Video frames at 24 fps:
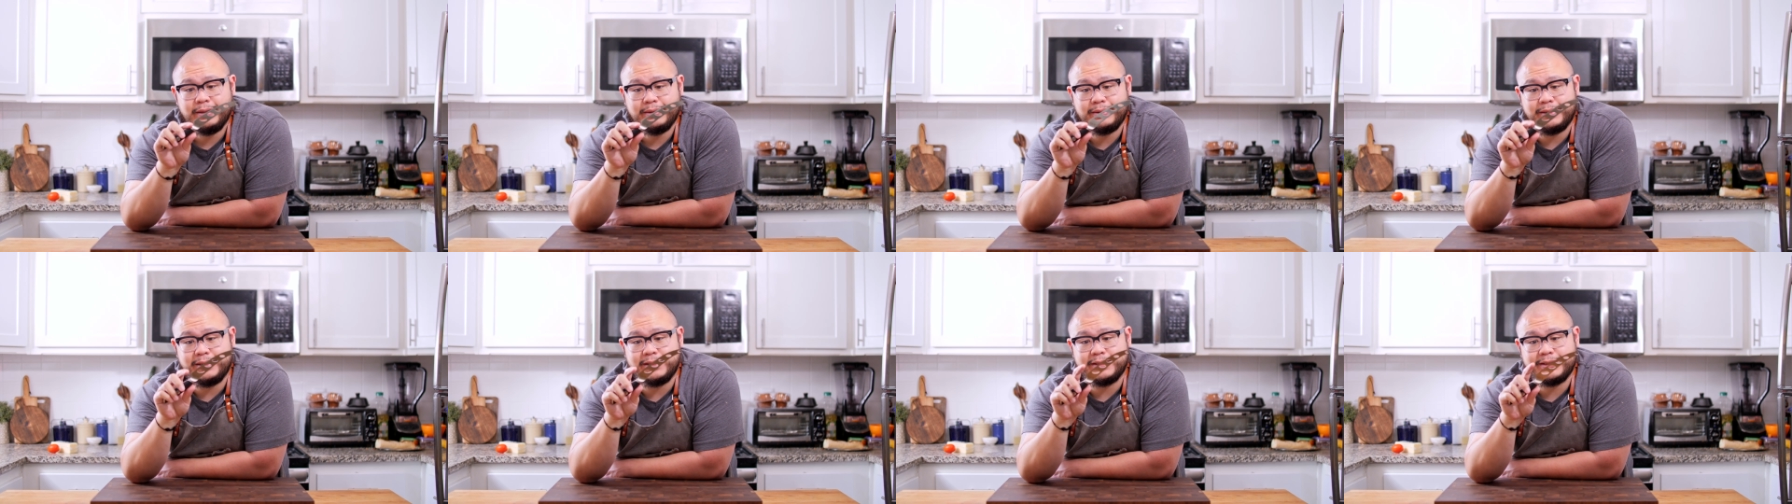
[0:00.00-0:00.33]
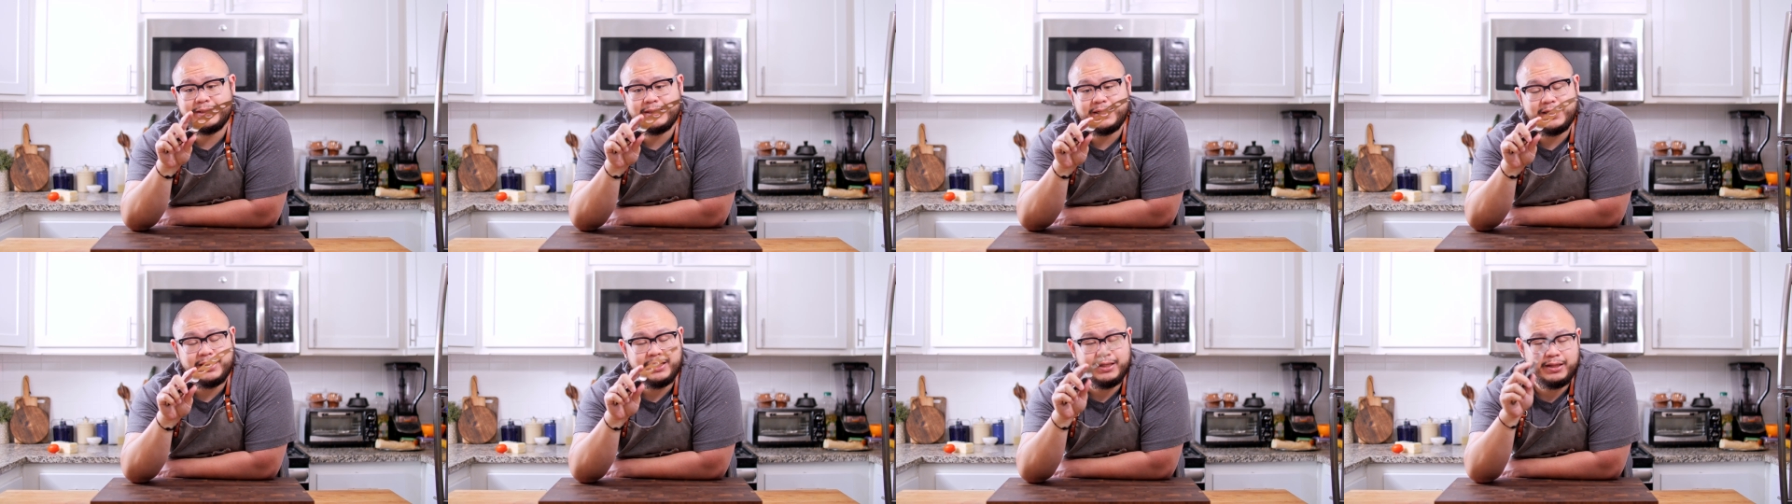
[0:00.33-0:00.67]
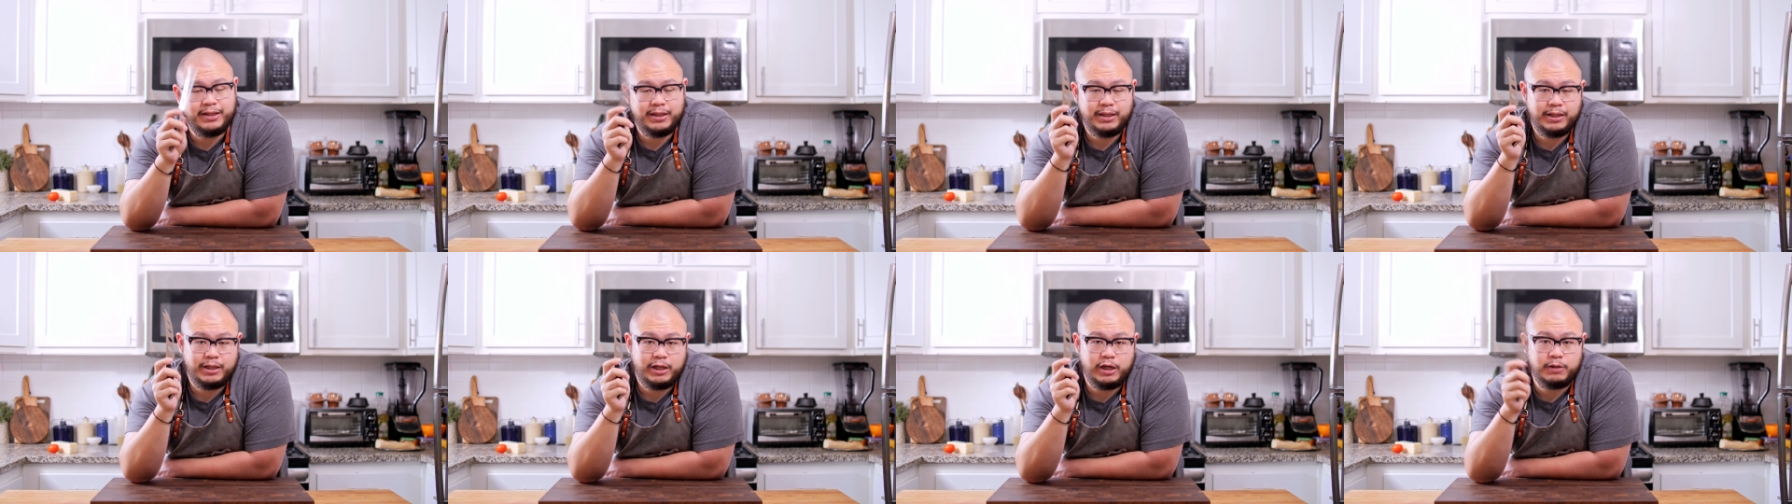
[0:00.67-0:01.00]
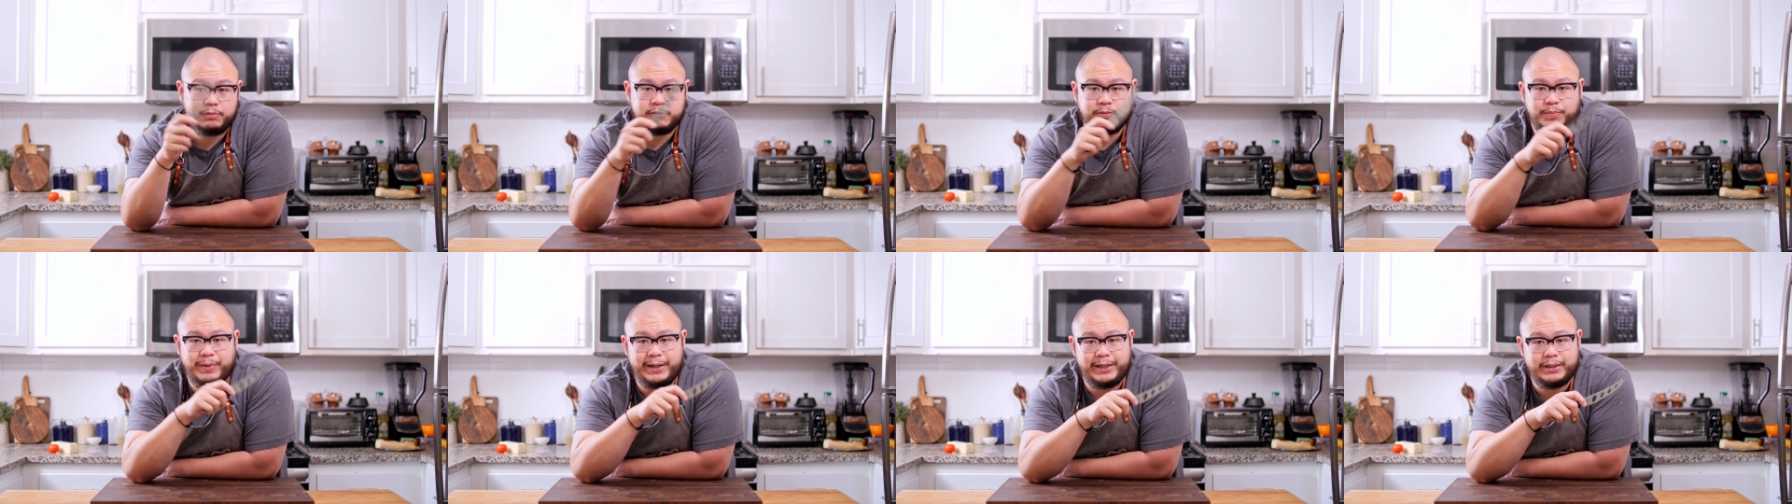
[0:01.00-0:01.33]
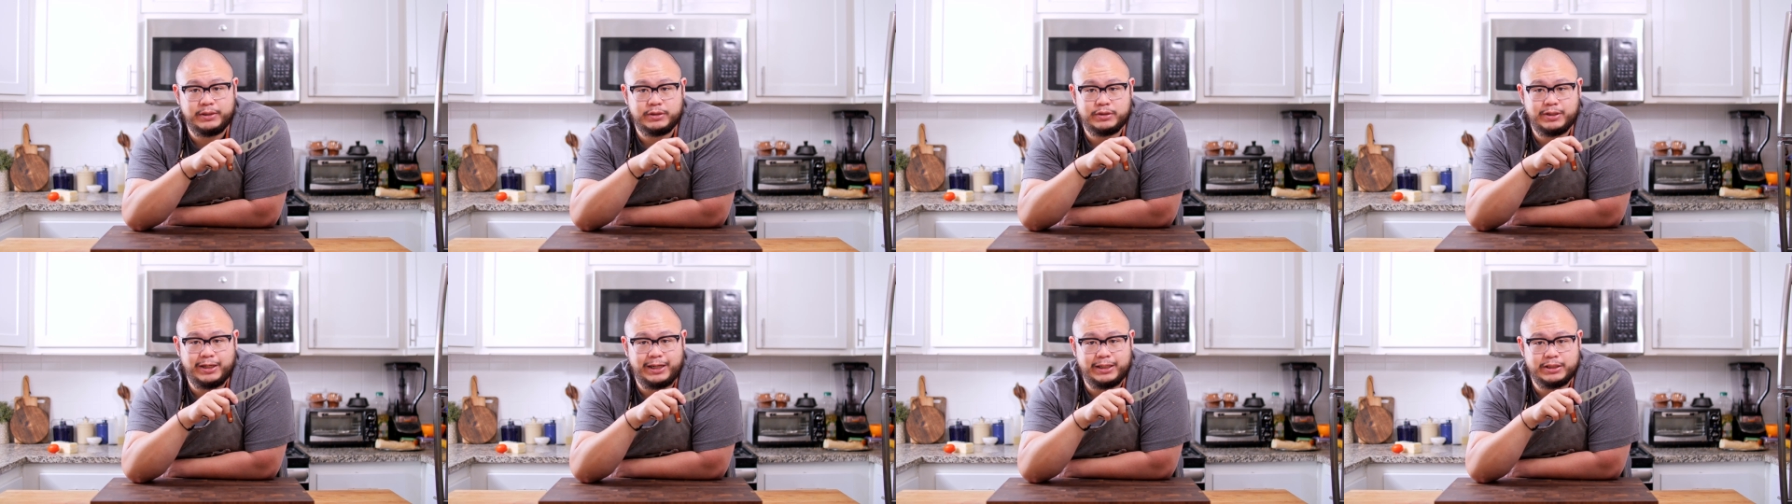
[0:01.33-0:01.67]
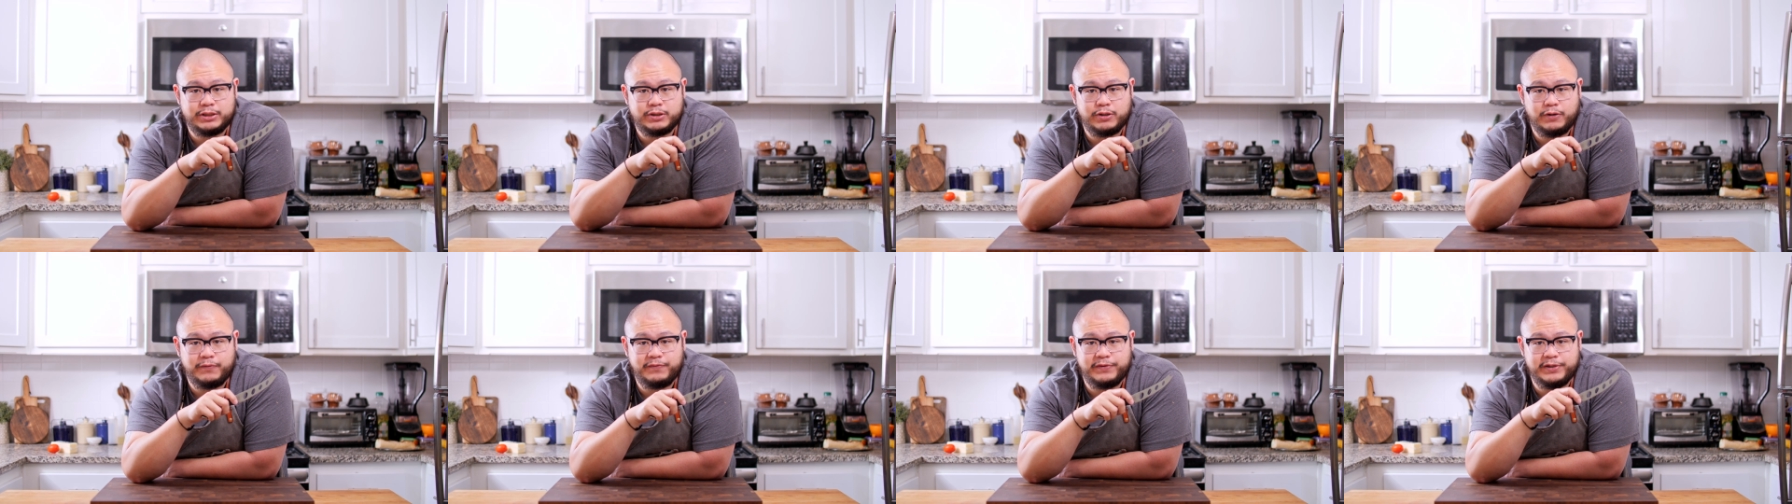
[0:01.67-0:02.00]
these teeth helps bite into
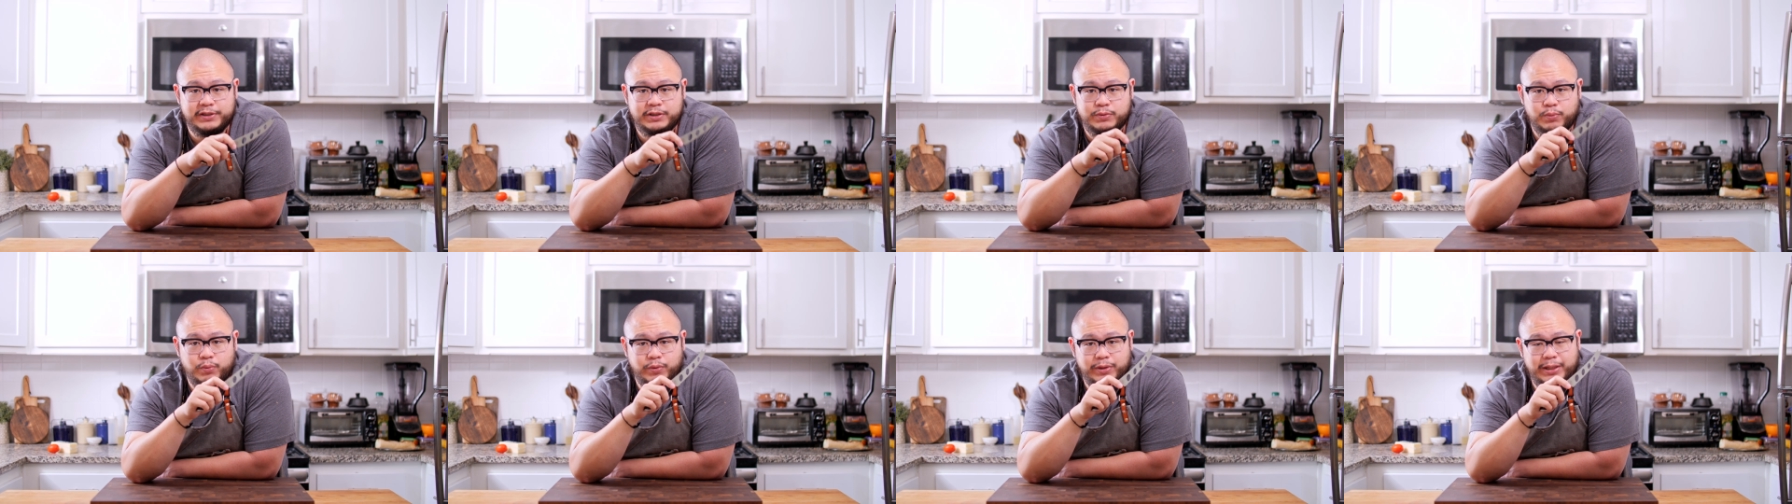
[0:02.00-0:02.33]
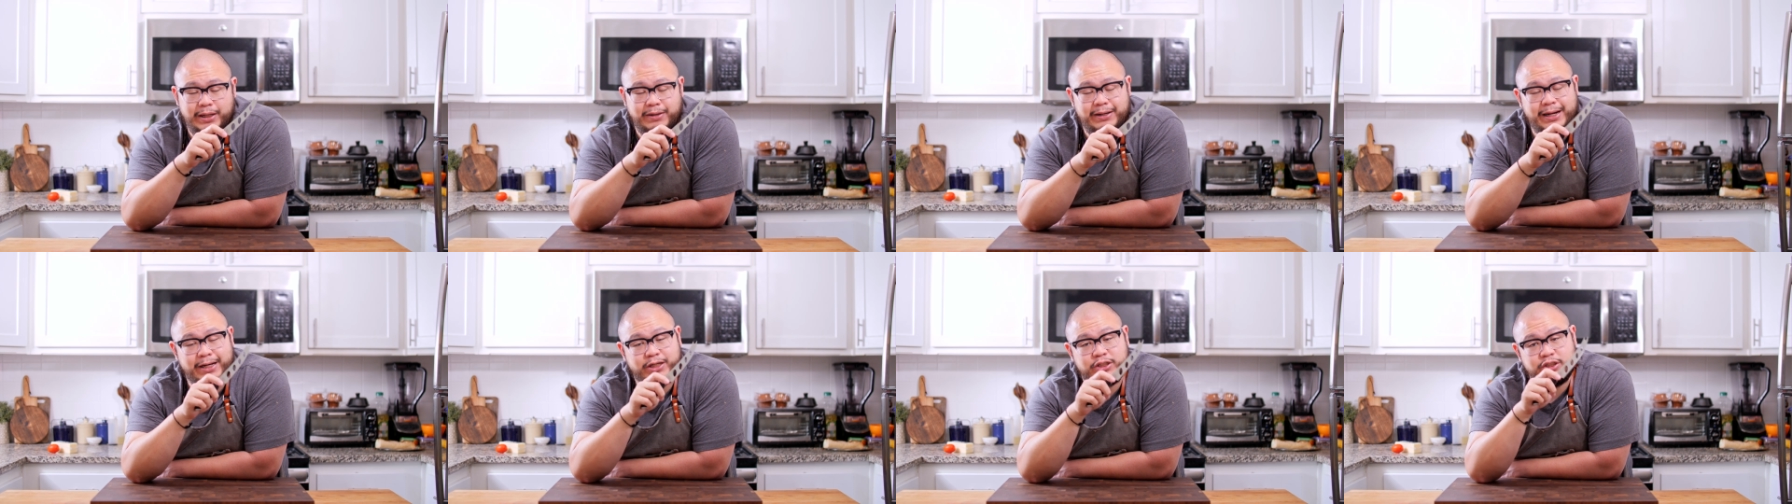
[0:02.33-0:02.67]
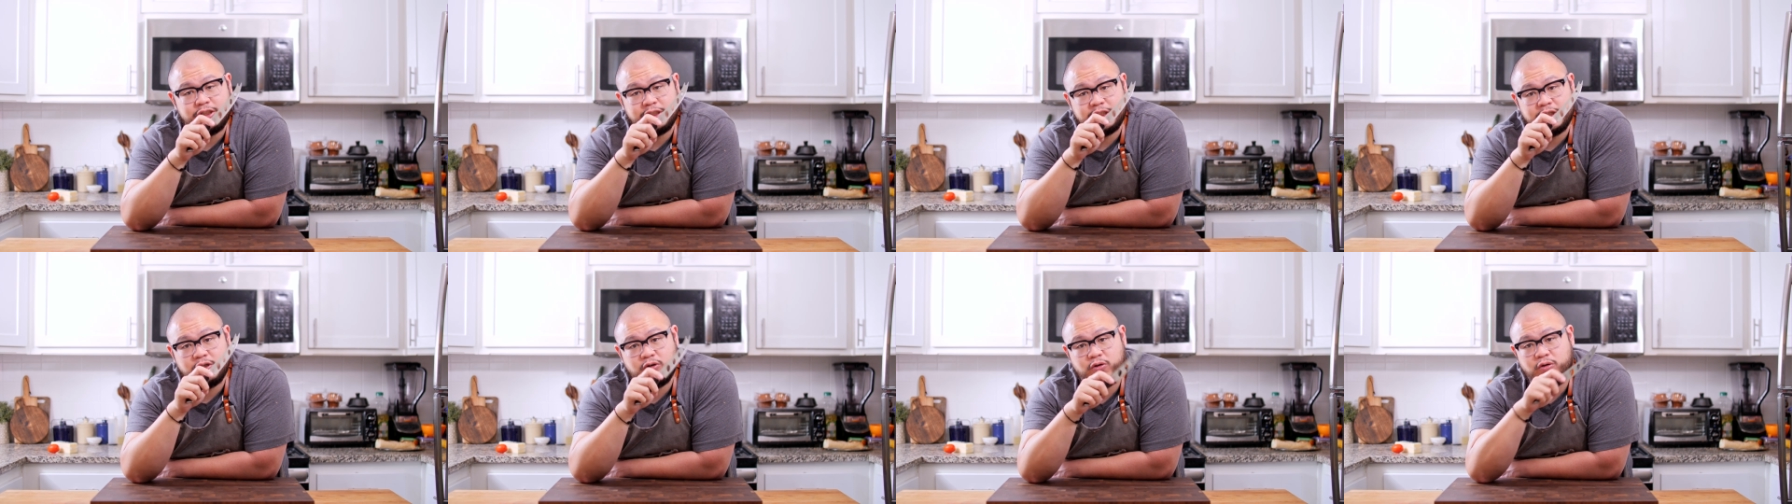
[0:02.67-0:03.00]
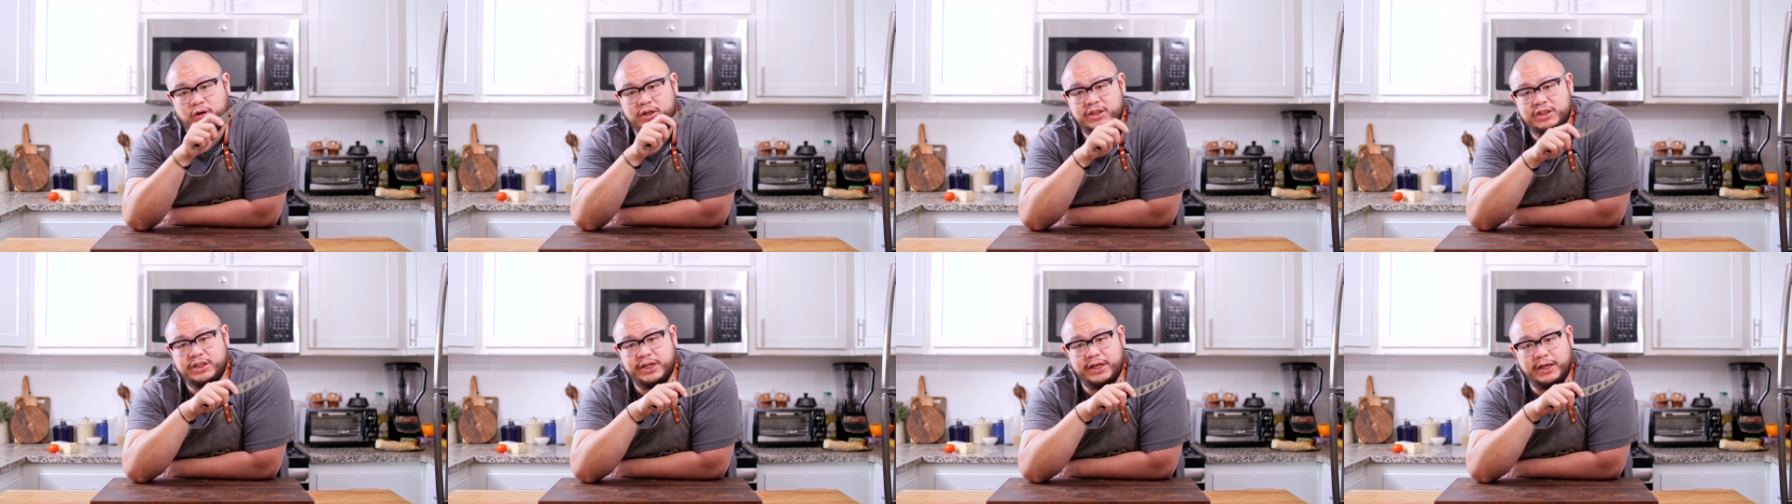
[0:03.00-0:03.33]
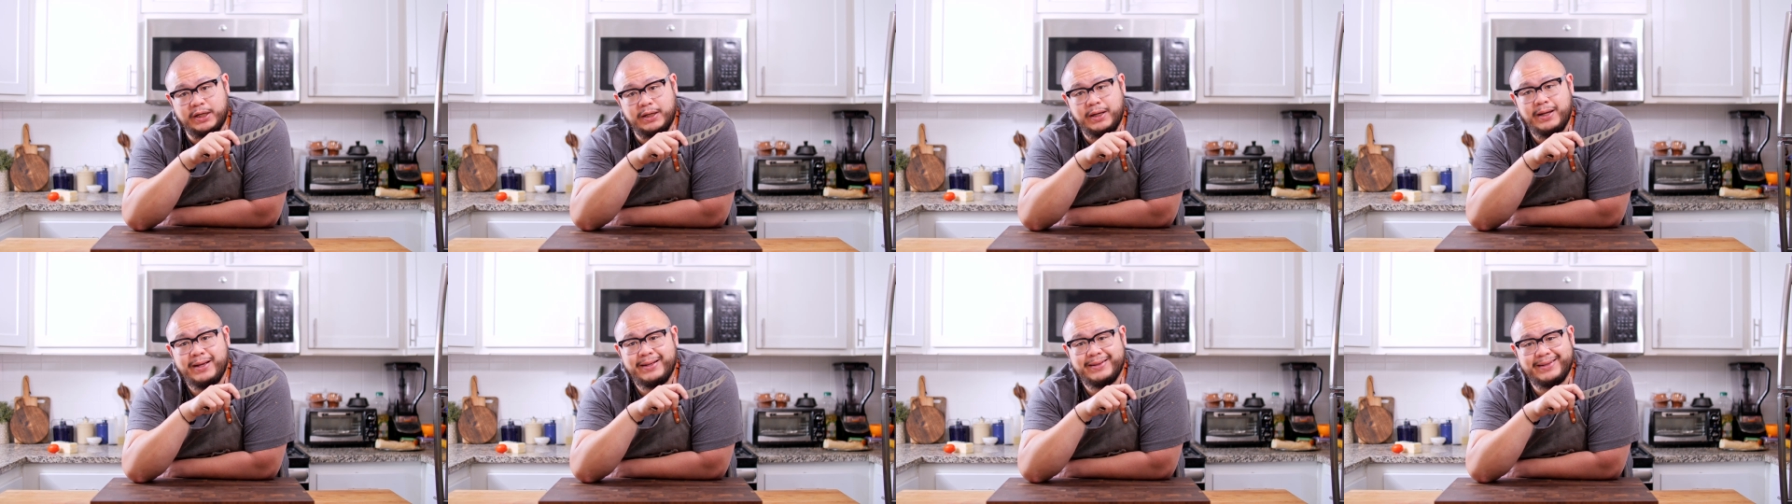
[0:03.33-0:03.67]
that surface without actually crushing